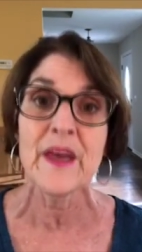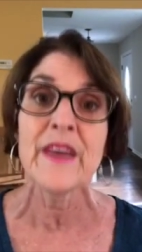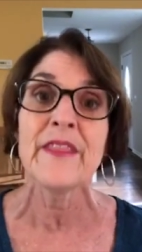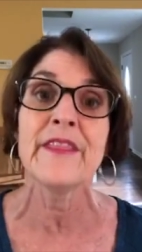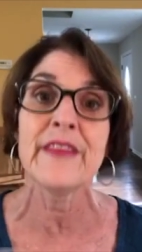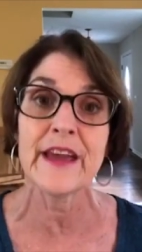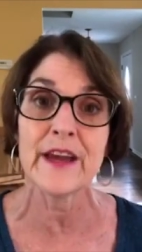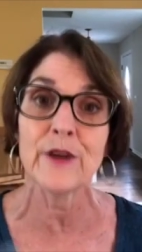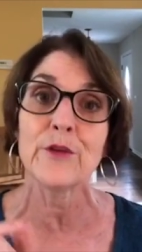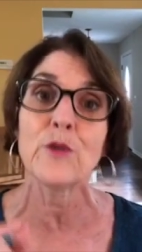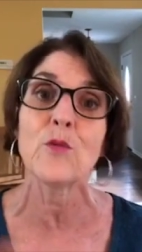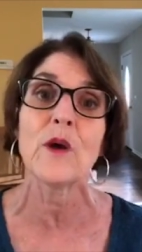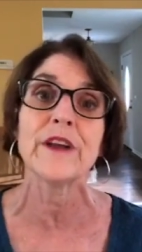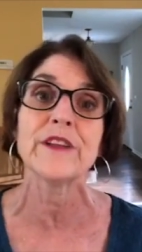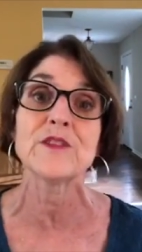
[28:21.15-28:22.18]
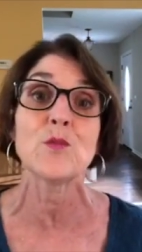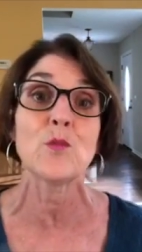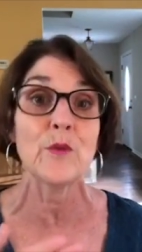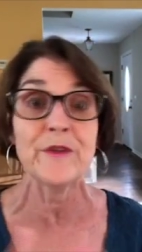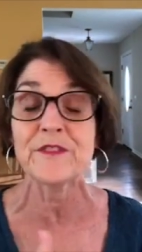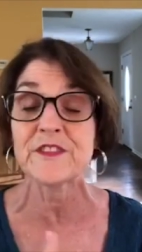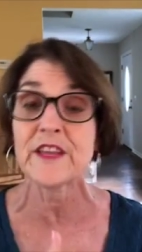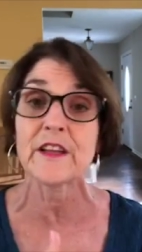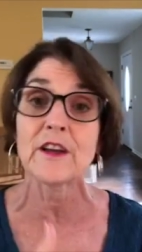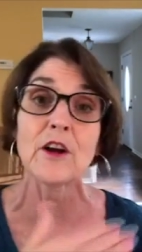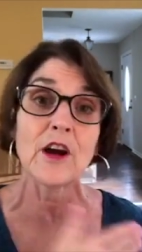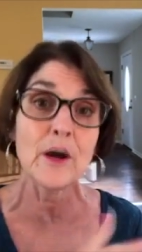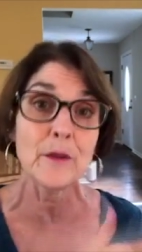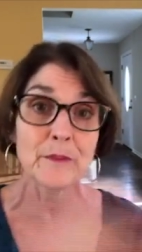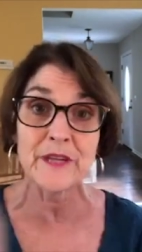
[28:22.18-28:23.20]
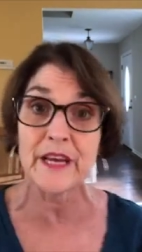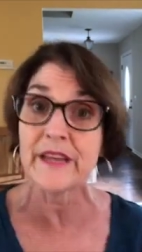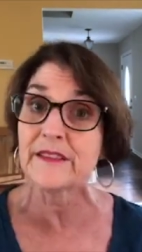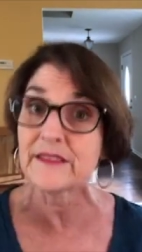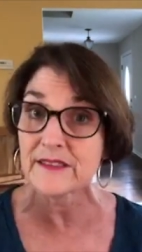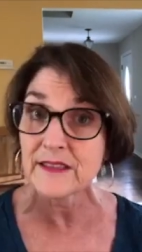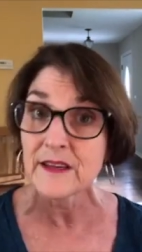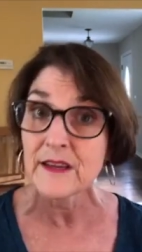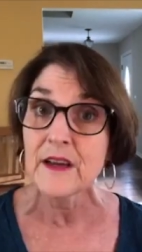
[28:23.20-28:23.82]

They are the ones. We've sent our updates,